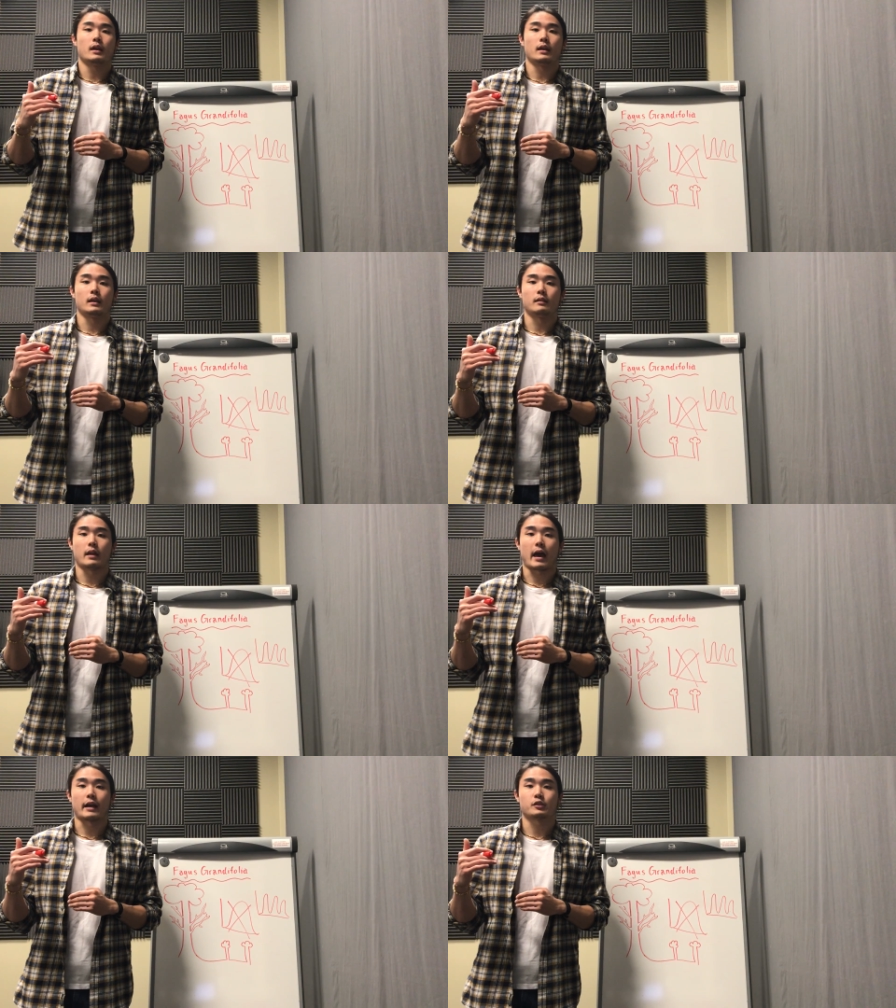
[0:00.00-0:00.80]
it
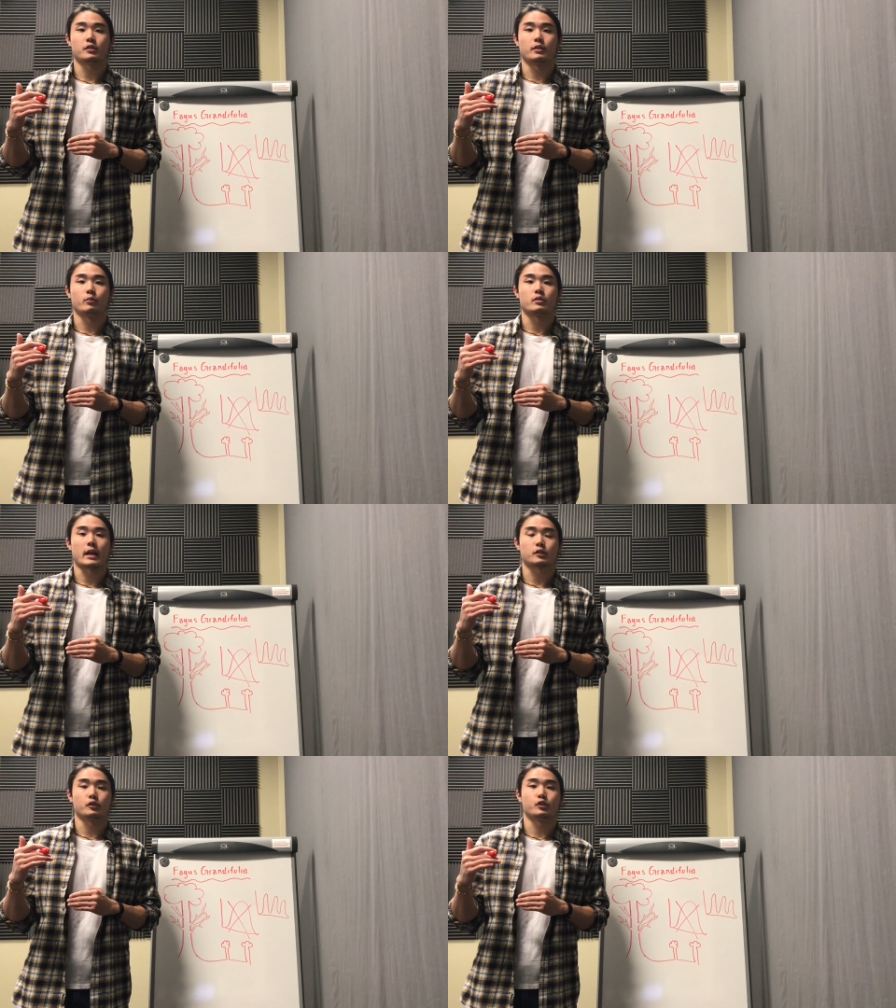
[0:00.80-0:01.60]
was
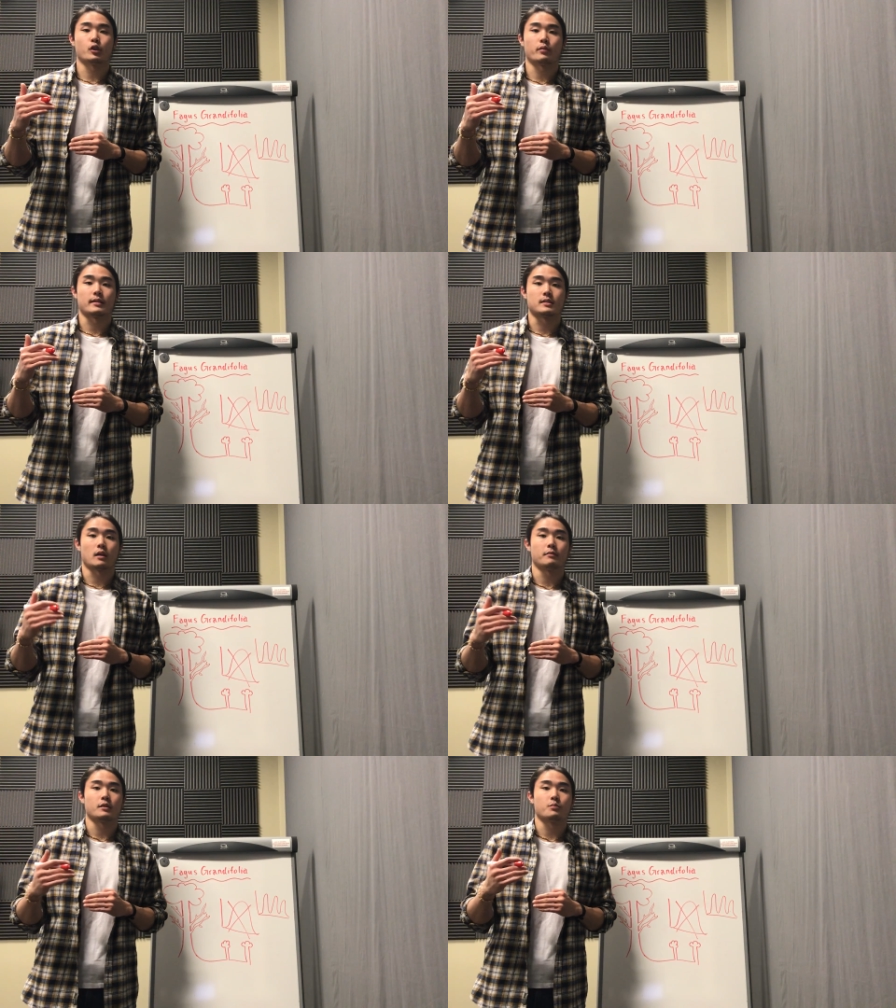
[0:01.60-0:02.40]
actually shown that
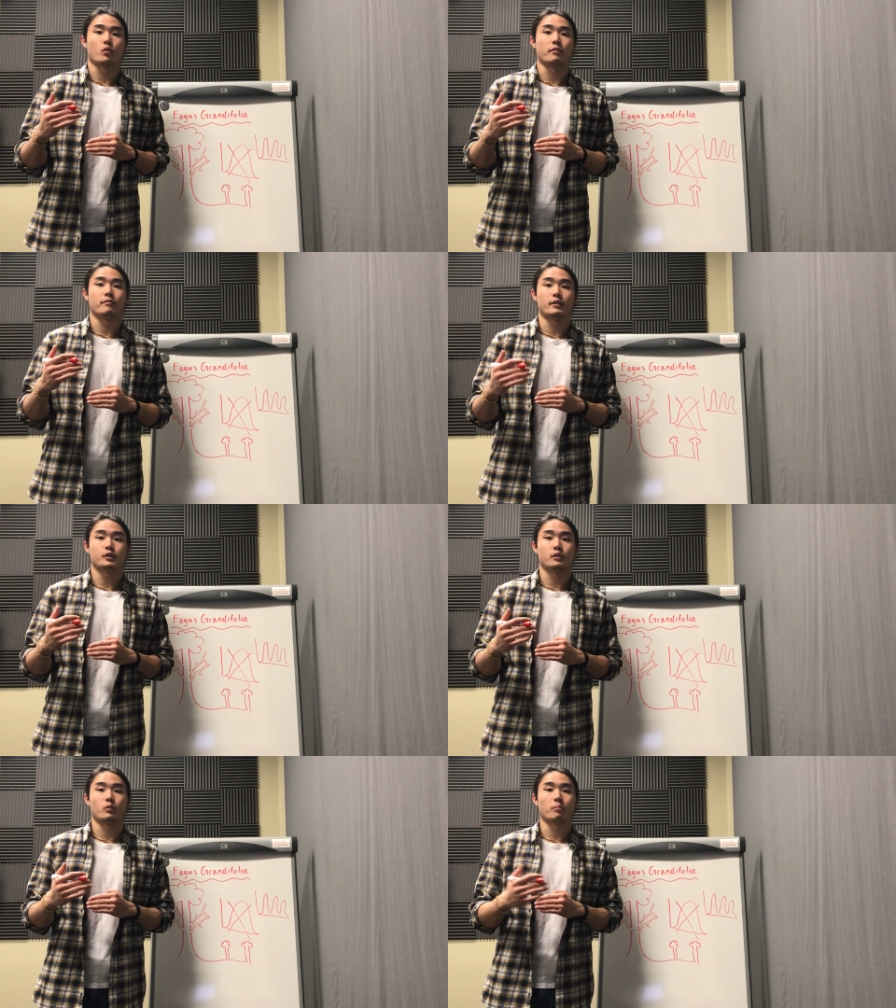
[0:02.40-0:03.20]
selfing is more
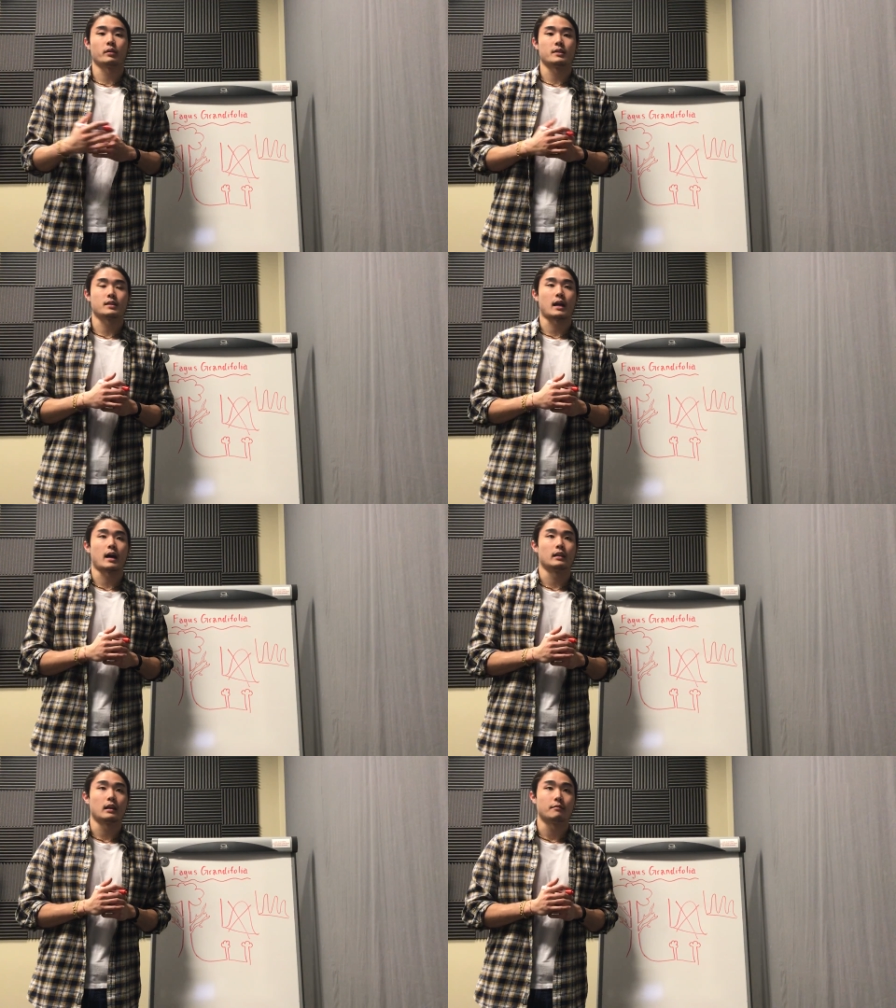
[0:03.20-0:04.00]
efficient when placed at
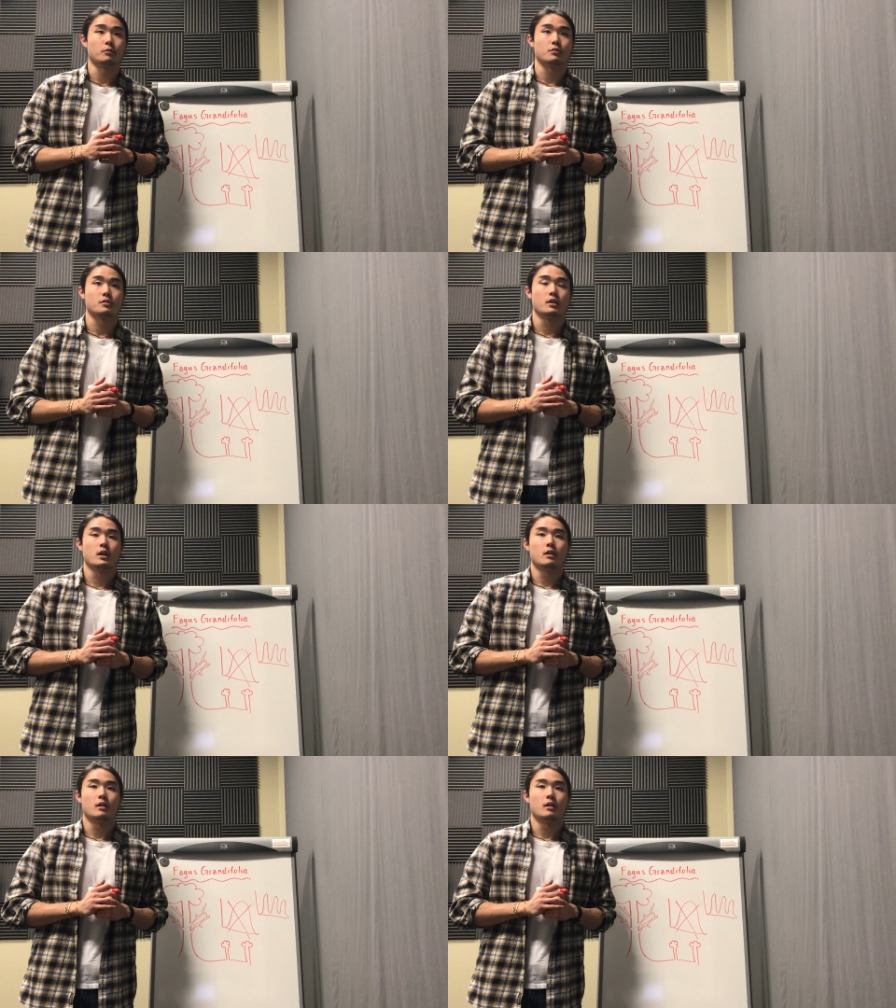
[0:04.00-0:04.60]
high levels